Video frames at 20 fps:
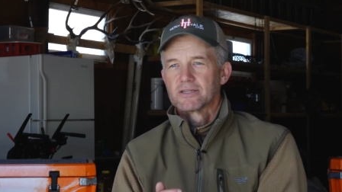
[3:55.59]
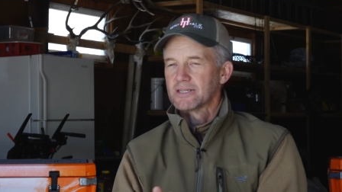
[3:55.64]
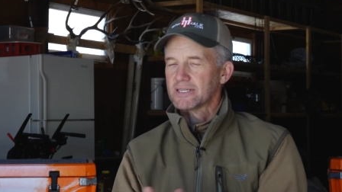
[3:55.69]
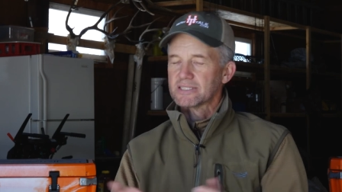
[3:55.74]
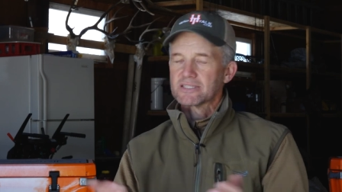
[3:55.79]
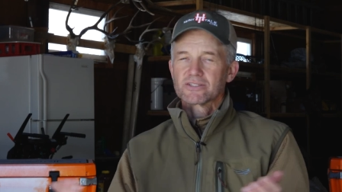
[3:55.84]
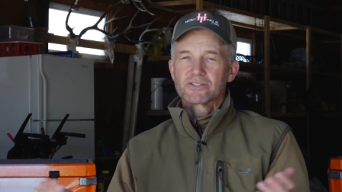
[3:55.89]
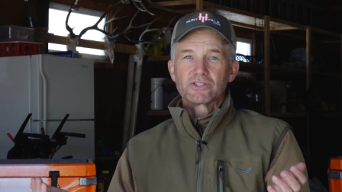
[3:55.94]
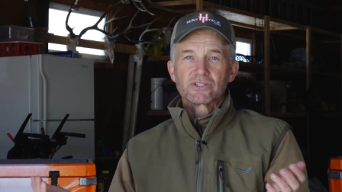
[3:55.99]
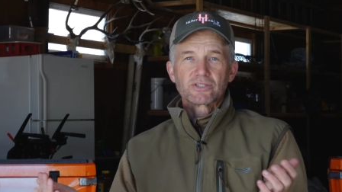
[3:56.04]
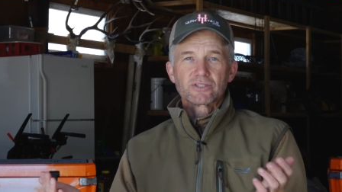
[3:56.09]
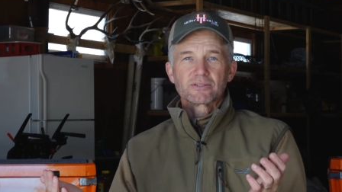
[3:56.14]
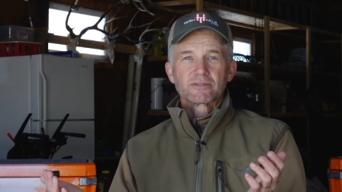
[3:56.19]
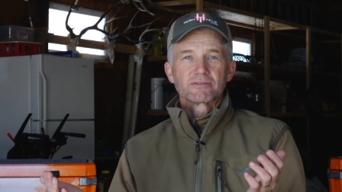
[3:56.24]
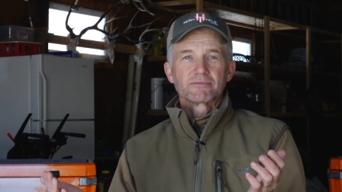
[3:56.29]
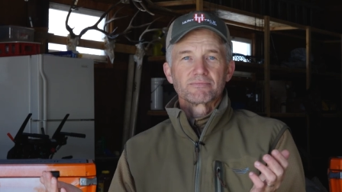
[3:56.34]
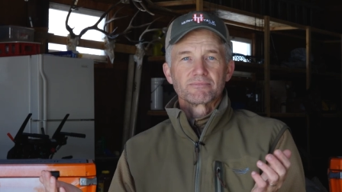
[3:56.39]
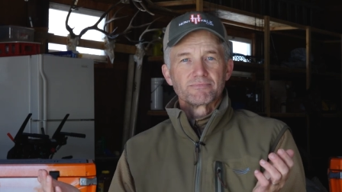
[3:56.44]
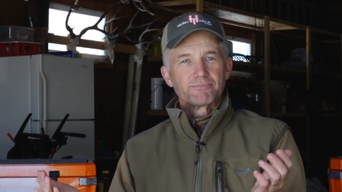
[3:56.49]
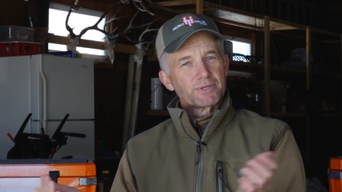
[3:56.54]
It's just
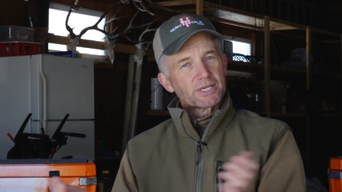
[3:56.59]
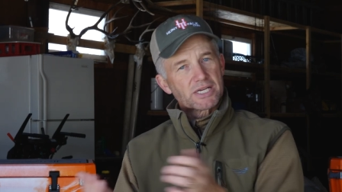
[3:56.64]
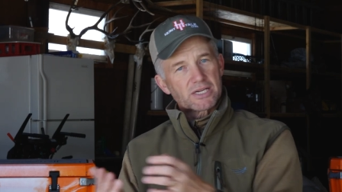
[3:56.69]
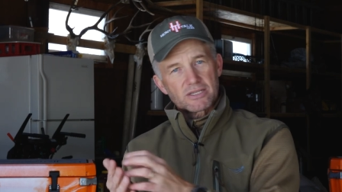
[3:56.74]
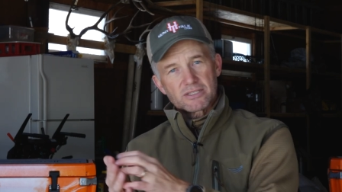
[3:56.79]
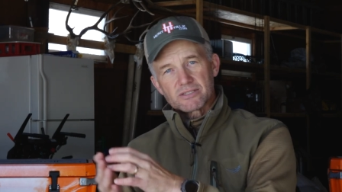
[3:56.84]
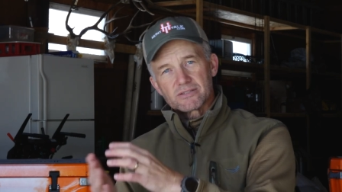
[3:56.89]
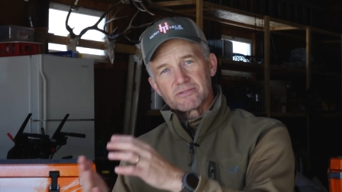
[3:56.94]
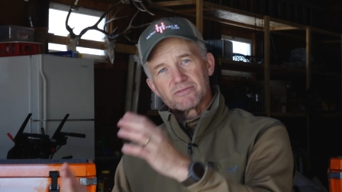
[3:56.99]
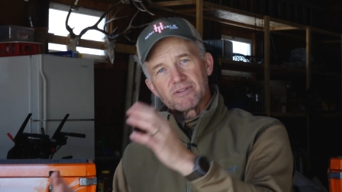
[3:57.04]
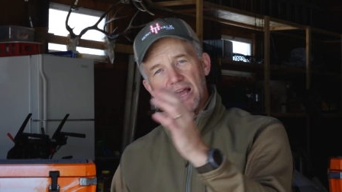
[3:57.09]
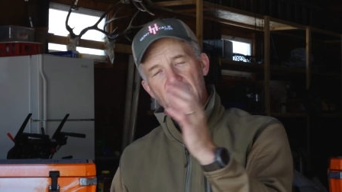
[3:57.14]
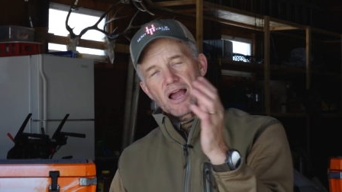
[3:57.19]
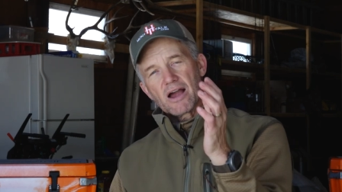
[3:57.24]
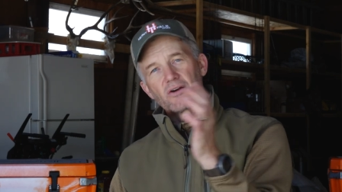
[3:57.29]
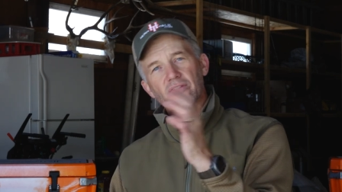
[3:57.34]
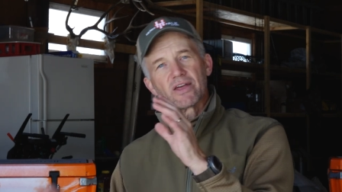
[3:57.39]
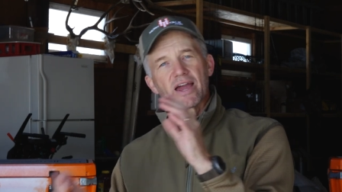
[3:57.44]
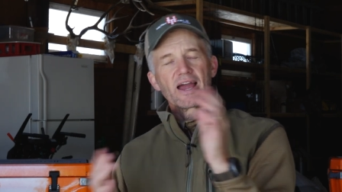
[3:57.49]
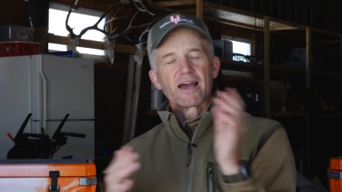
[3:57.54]
because of
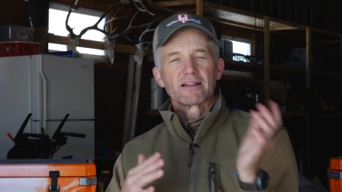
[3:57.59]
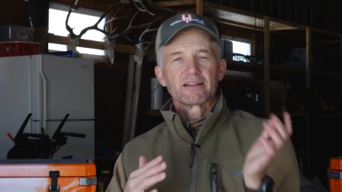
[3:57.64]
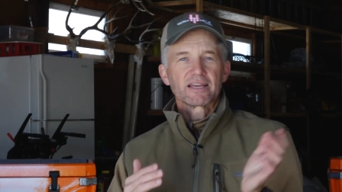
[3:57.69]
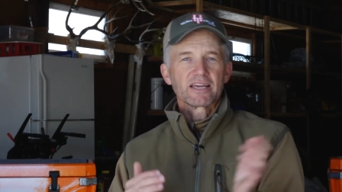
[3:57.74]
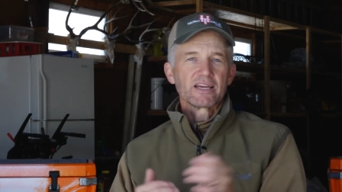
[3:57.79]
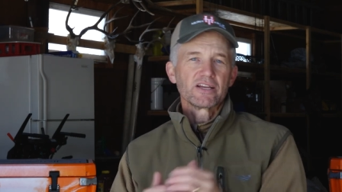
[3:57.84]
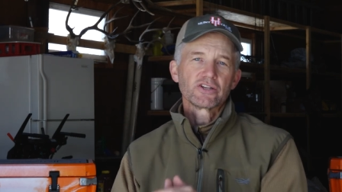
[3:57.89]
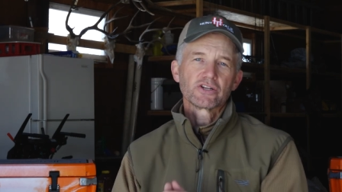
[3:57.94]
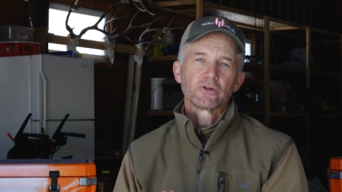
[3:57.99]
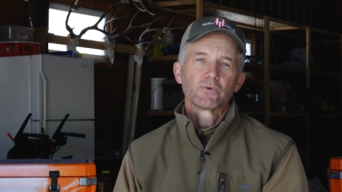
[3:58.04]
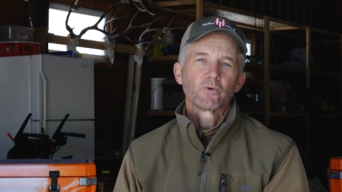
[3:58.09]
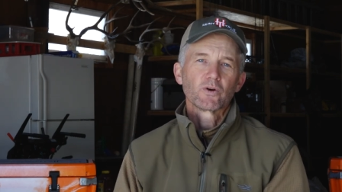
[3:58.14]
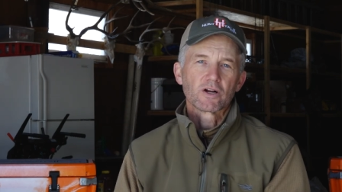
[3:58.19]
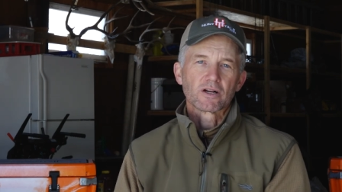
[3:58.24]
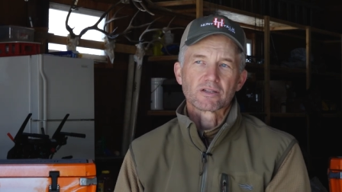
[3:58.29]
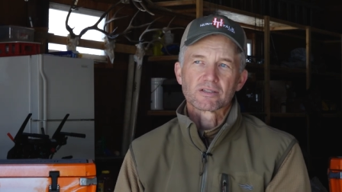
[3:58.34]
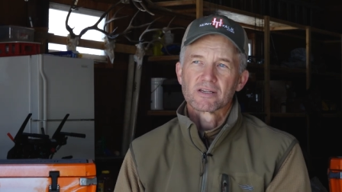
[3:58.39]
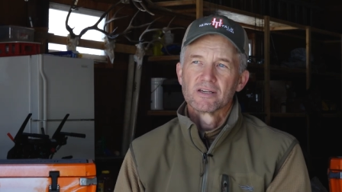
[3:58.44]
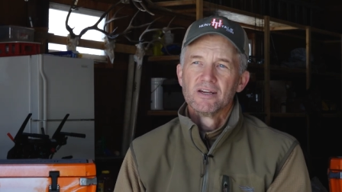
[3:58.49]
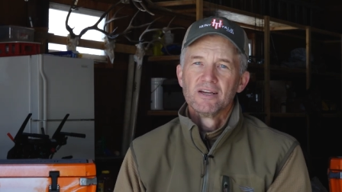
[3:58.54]
how the allocation works.